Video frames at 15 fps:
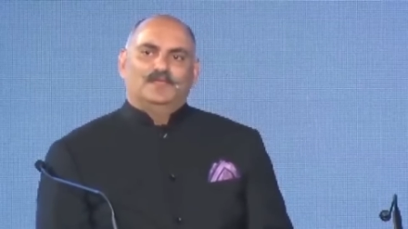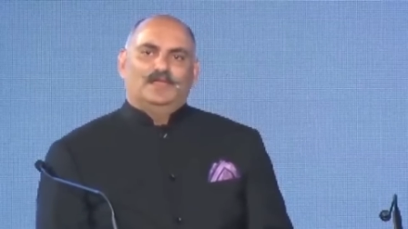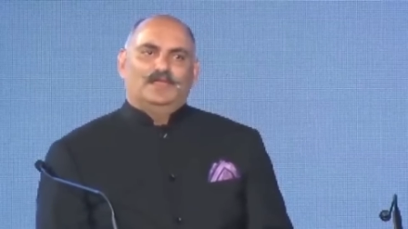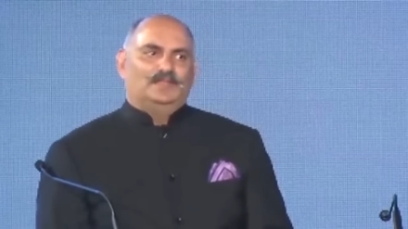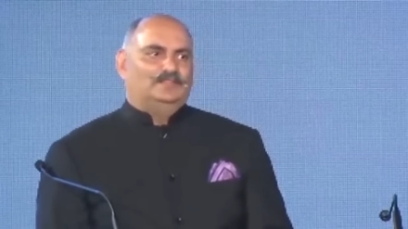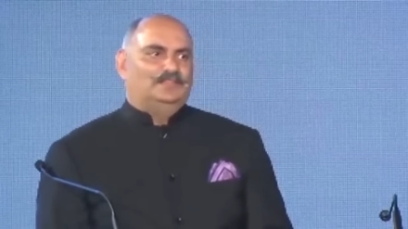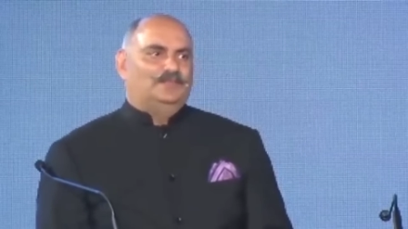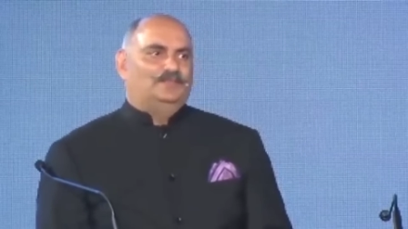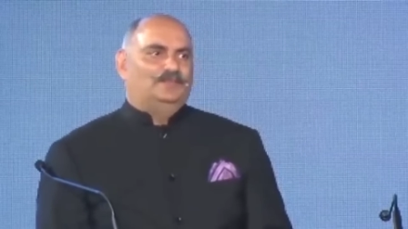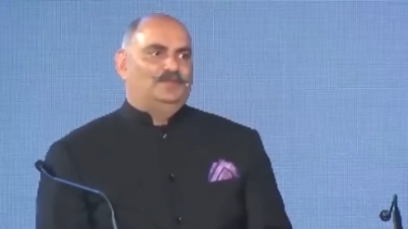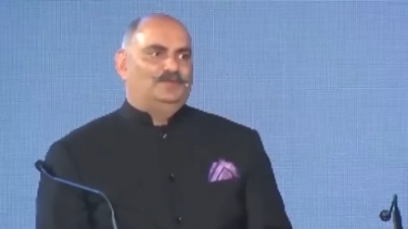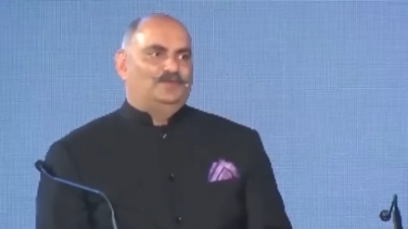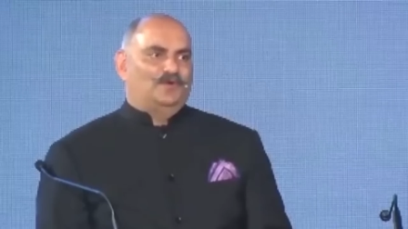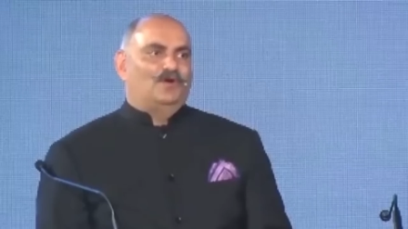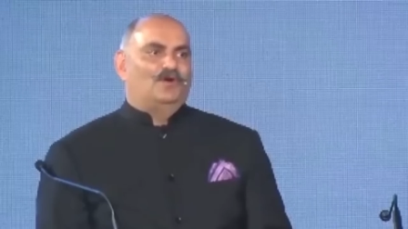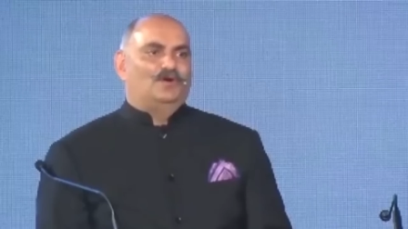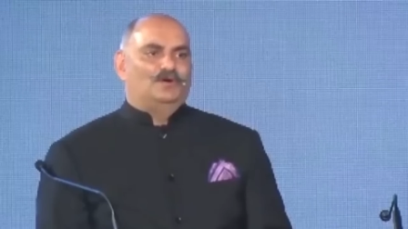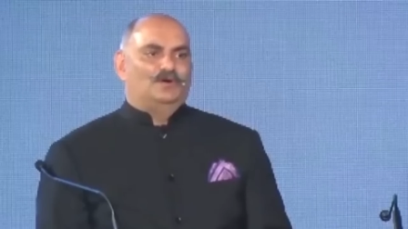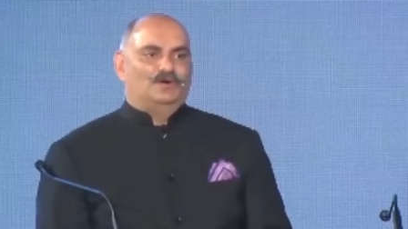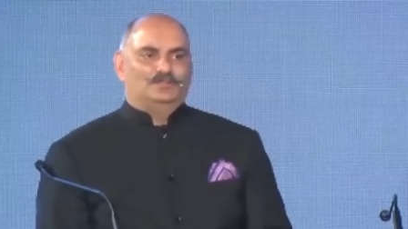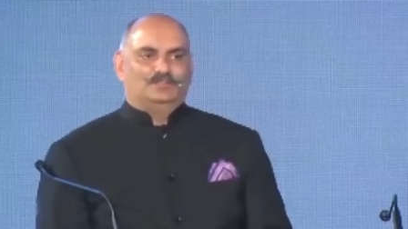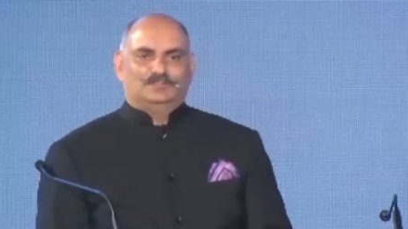and they've been
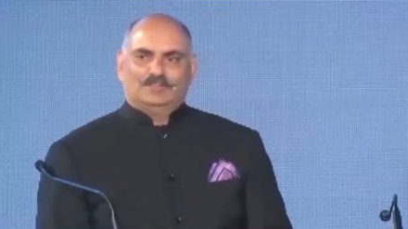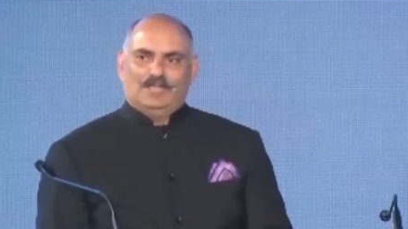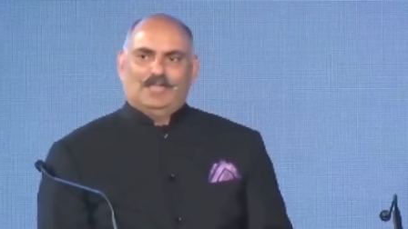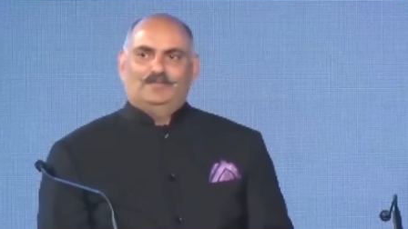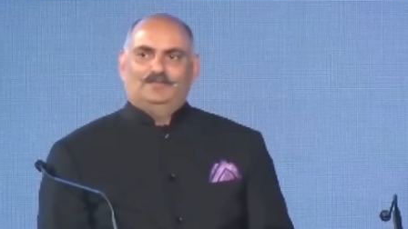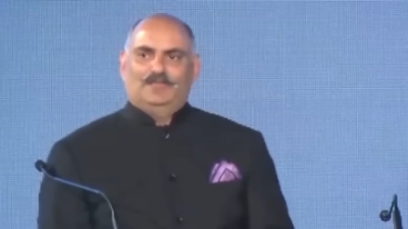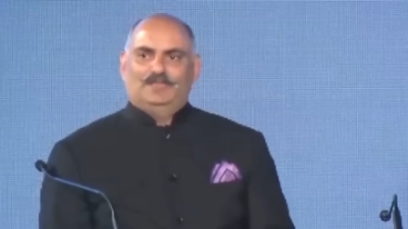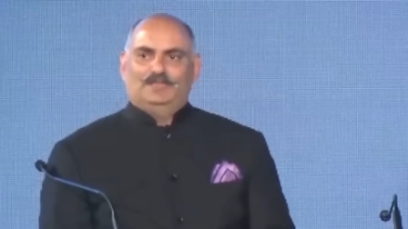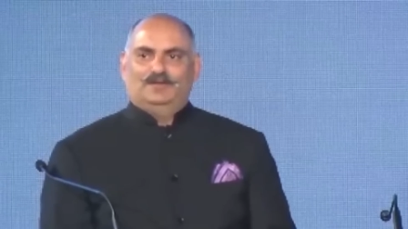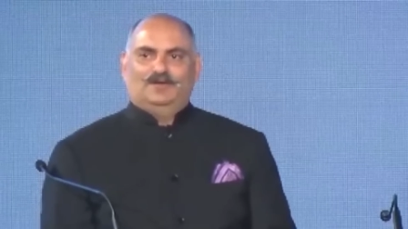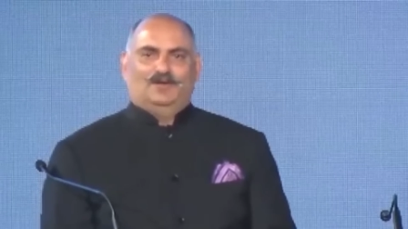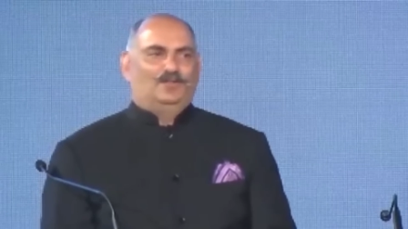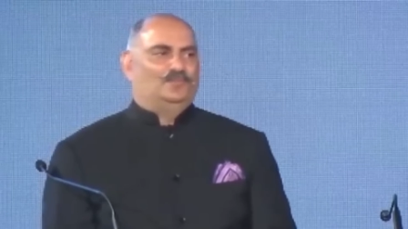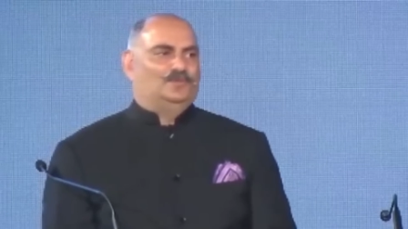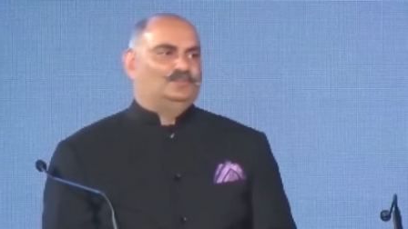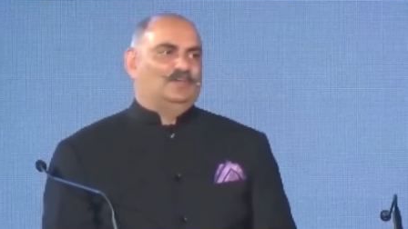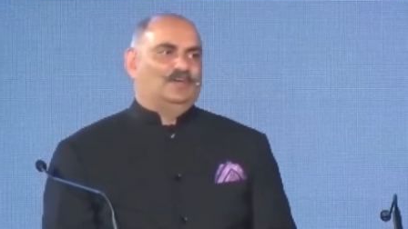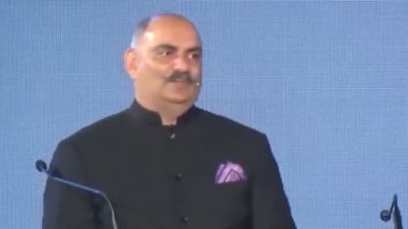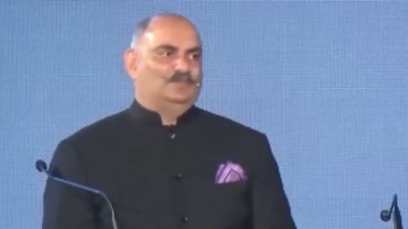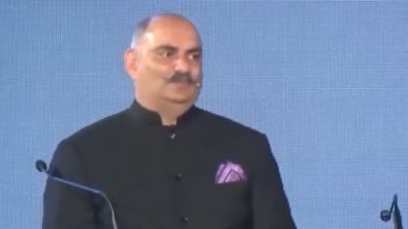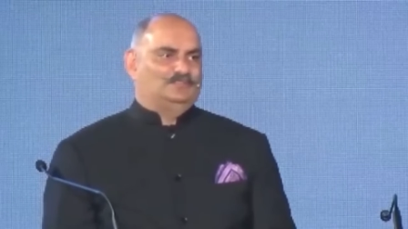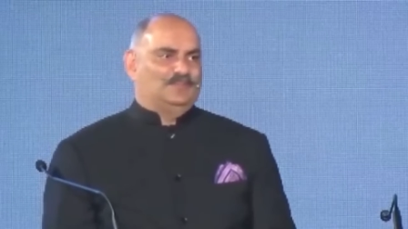wrong on the timing almost
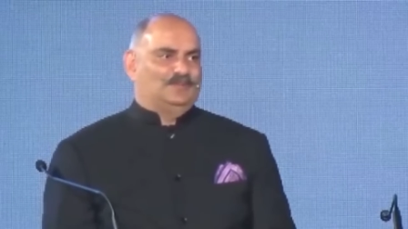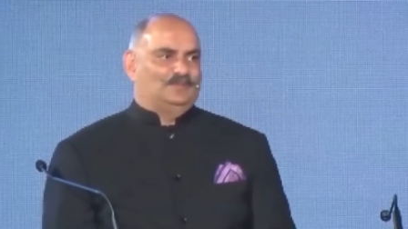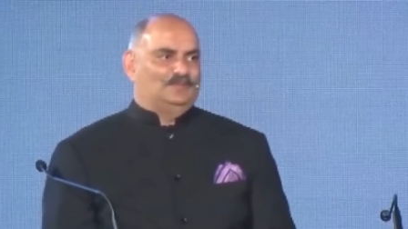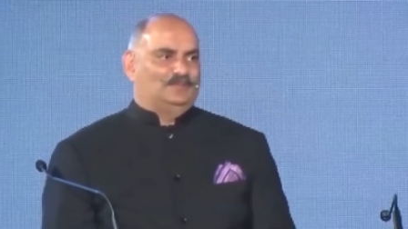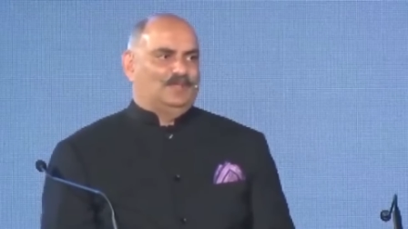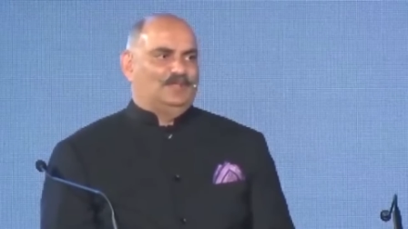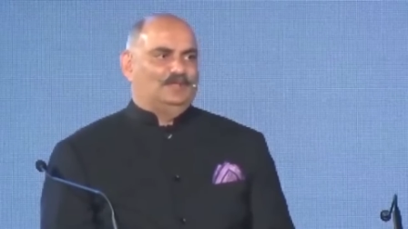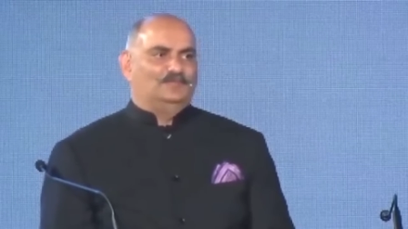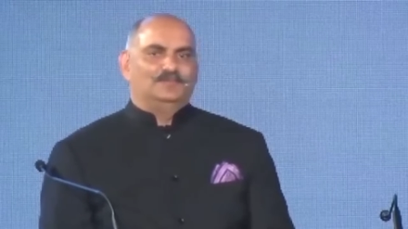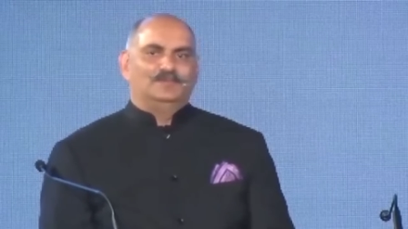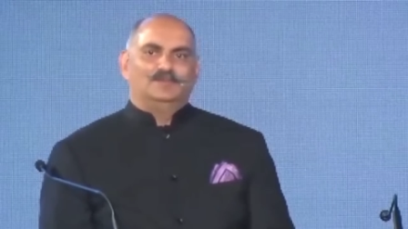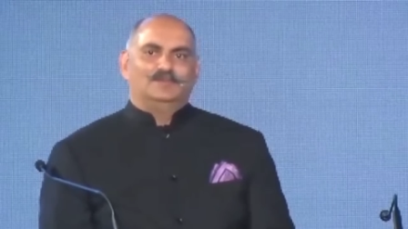100% of the time.